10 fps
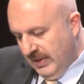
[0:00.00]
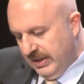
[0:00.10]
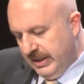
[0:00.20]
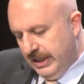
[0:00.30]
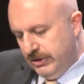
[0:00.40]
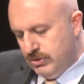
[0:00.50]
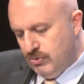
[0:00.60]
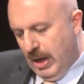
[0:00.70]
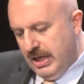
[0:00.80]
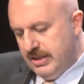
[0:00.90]
They use
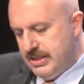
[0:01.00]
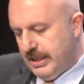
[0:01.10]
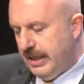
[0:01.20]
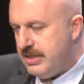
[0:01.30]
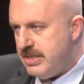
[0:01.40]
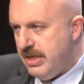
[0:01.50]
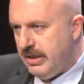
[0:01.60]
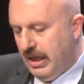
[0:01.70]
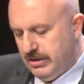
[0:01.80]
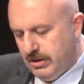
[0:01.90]
violence against
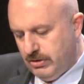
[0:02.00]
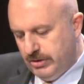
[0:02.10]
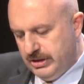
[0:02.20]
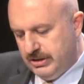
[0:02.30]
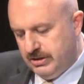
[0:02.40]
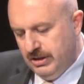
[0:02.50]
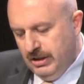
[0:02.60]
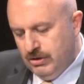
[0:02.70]
their antagonists